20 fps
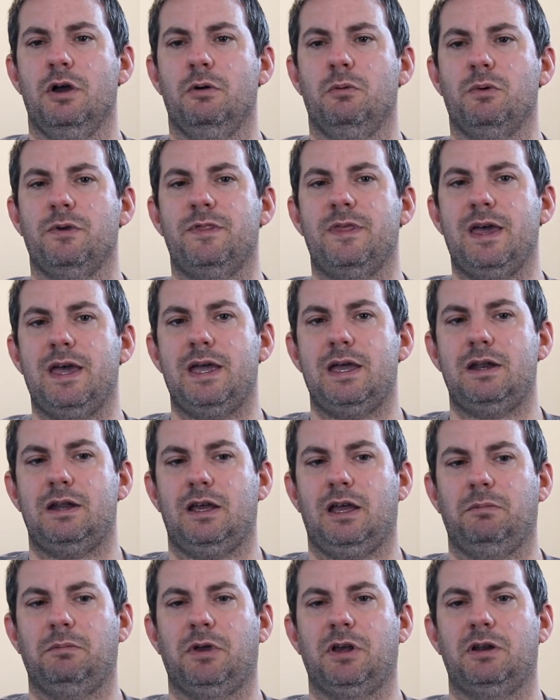With that,
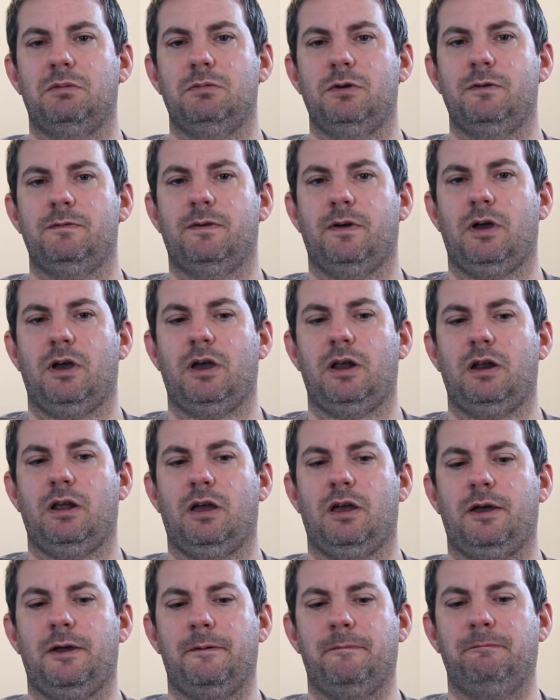I'm going to move
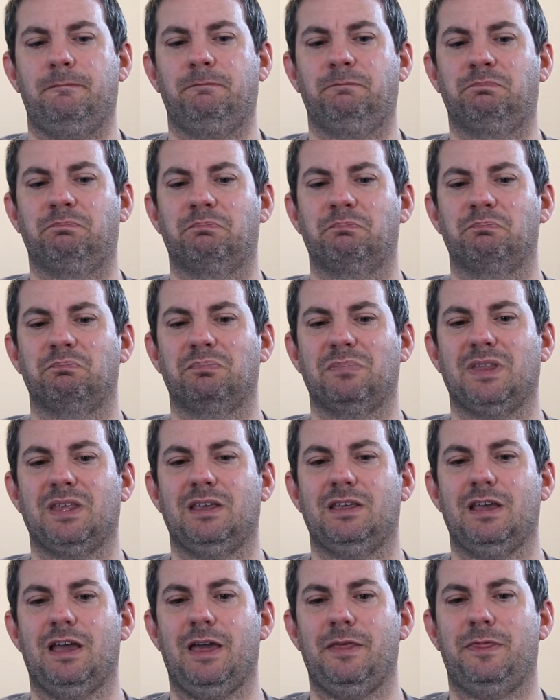on.
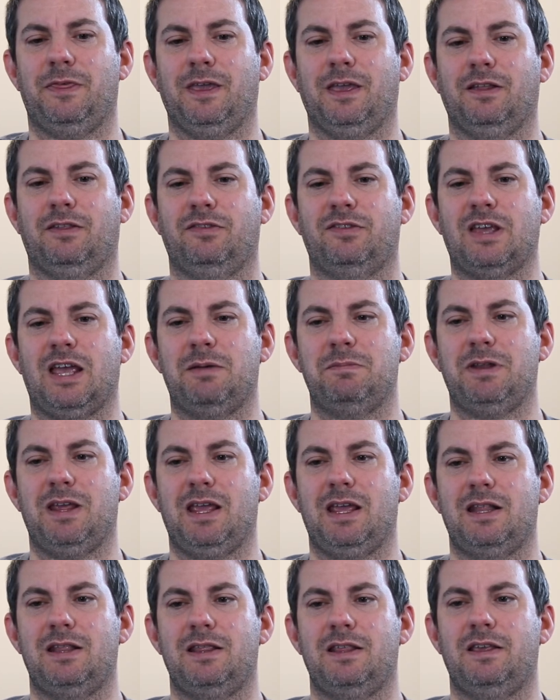I think it's time to
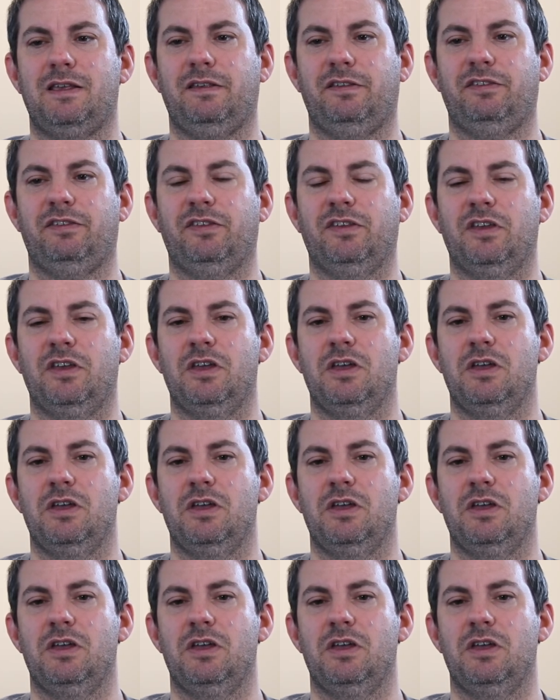end this.